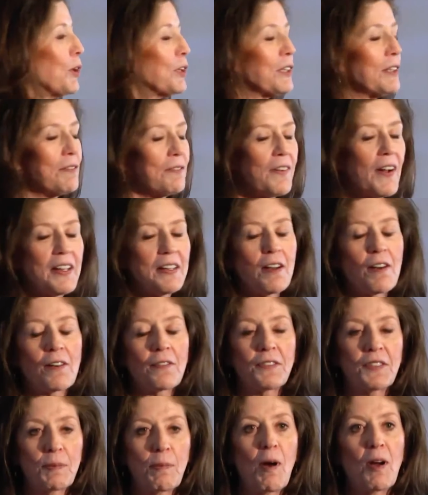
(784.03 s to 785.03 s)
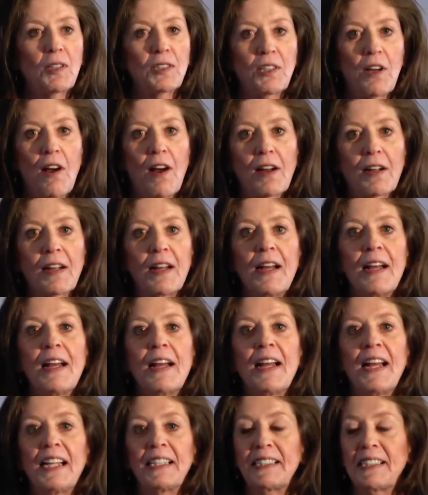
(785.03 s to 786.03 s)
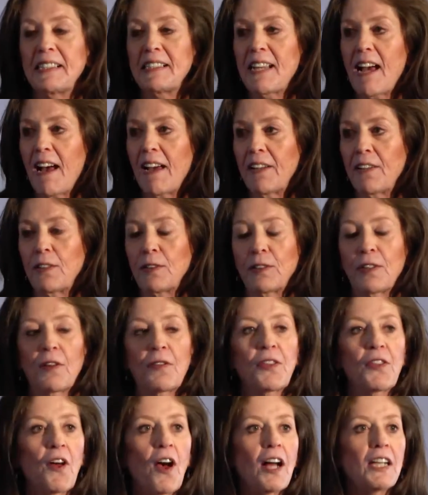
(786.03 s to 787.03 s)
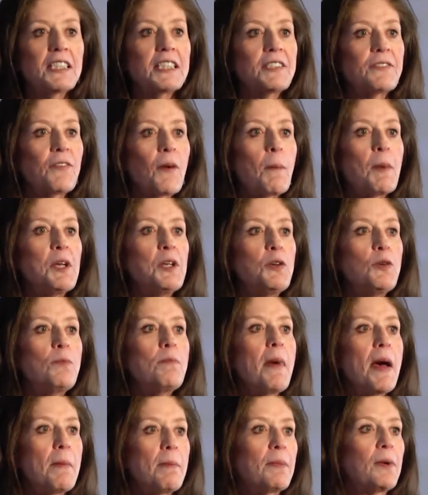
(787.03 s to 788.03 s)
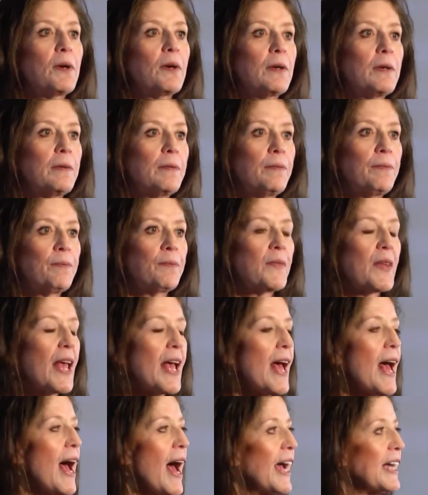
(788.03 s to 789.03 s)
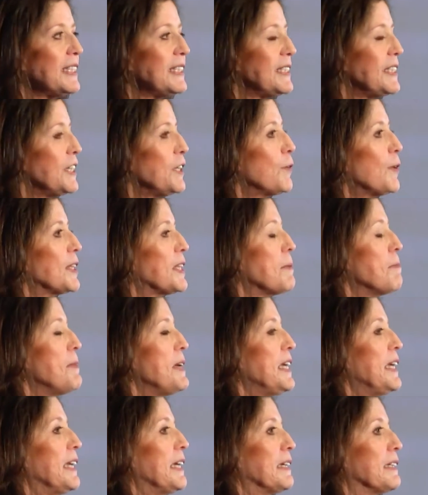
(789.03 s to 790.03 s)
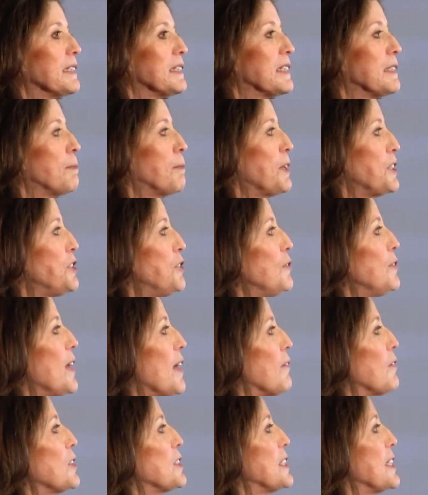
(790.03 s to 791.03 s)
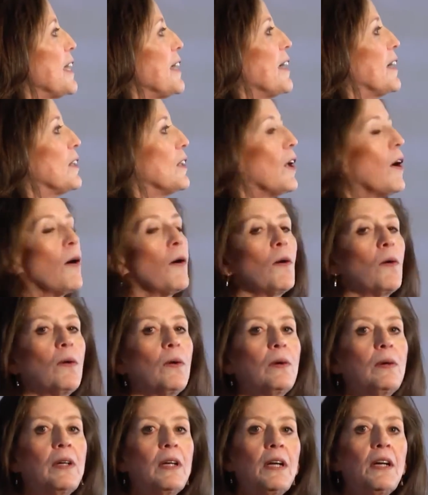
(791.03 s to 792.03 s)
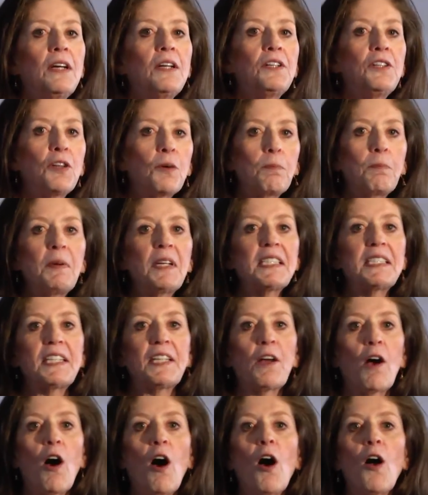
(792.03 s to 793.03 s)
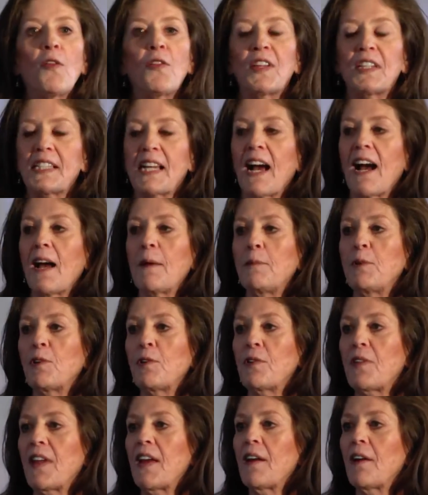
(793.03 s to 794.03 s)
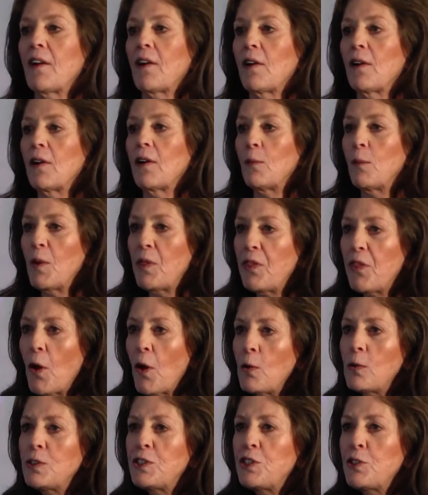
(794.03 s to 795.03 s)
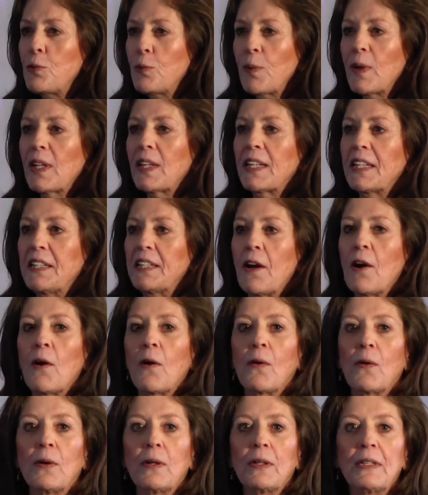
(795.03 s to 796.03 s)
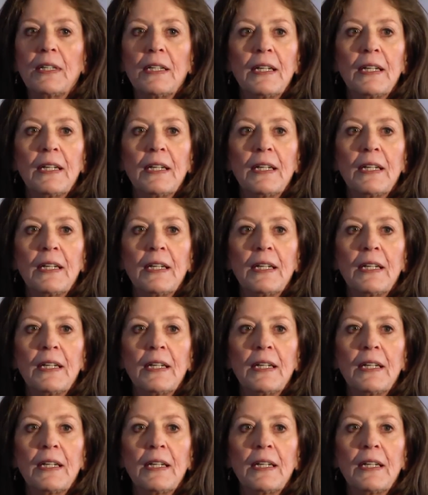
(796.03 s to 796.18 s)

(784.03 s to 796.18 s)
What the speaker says: book, The Fine Art of Small Talk. It's entitled, Thoughts from a New Member. I see you at the meetings, but you never say hello. You're busy all the time you're there with those you really know.